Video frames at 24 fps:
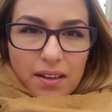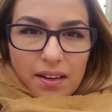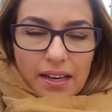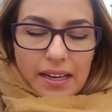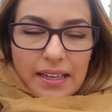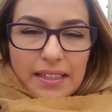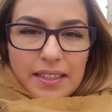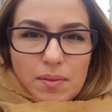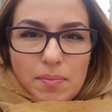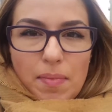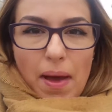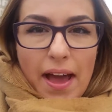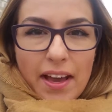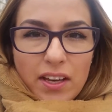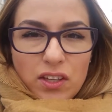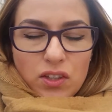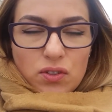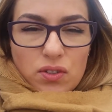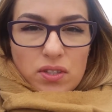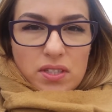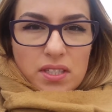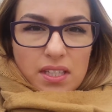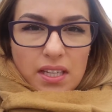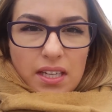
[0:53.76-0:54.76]
in the back
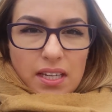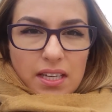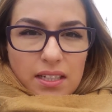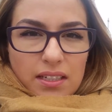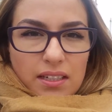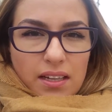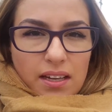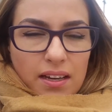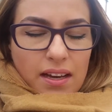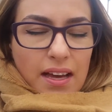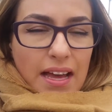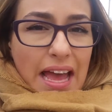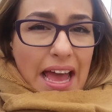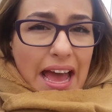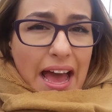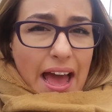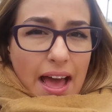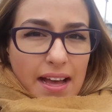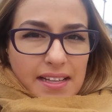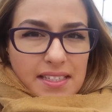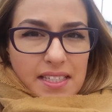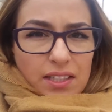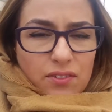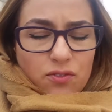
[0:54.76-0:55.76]
you see the
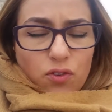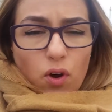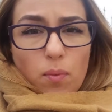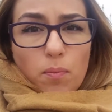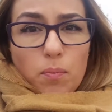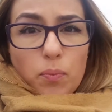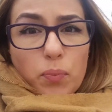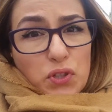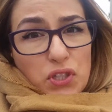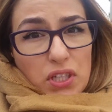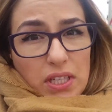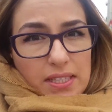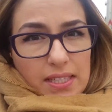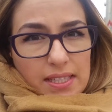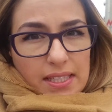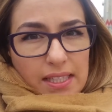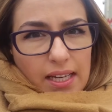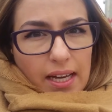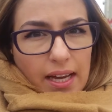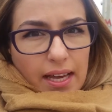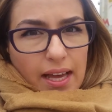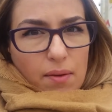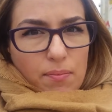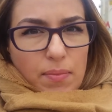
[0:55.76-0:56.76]
exit from
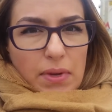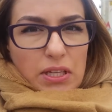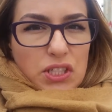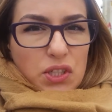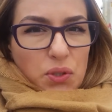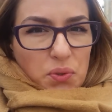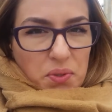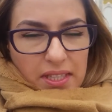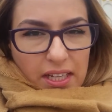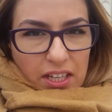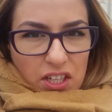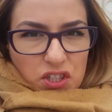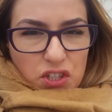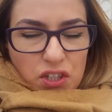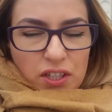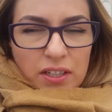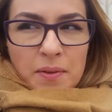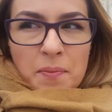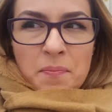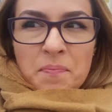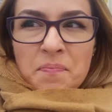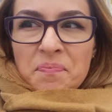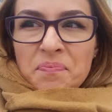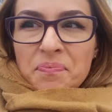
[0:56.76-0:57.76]
Pushkinskaya metro station.
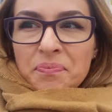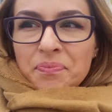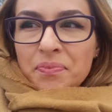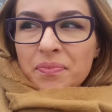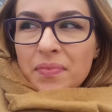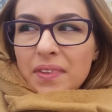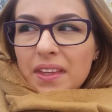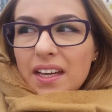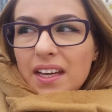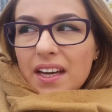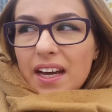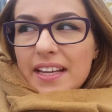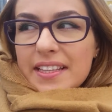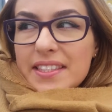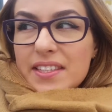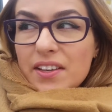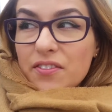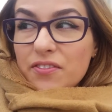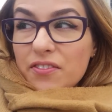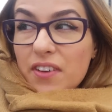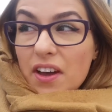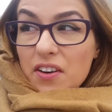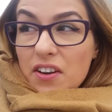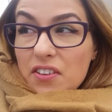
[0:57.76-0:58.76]
It's a
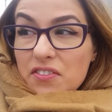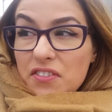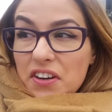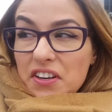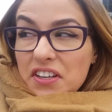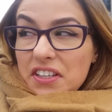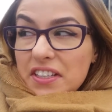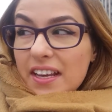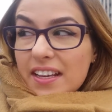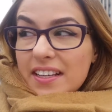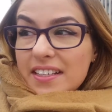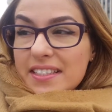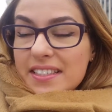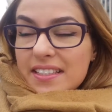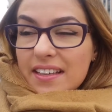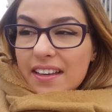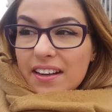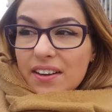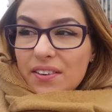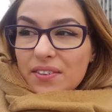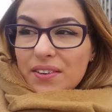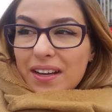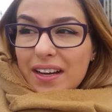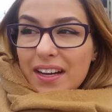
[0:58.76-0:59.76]
very, very nice
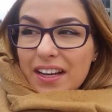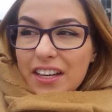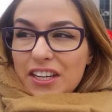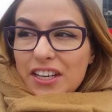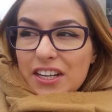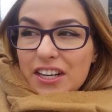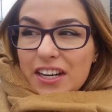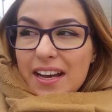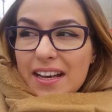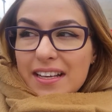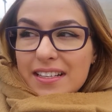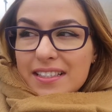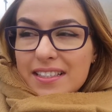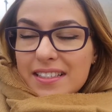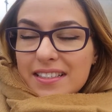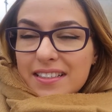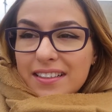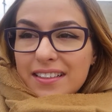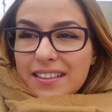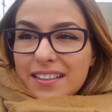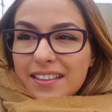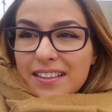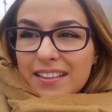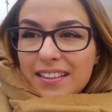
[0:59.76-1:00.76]
area here. It has
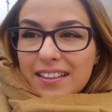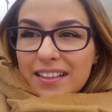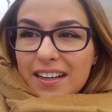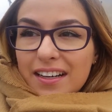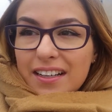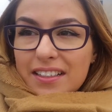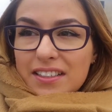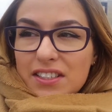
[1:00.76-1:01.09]
a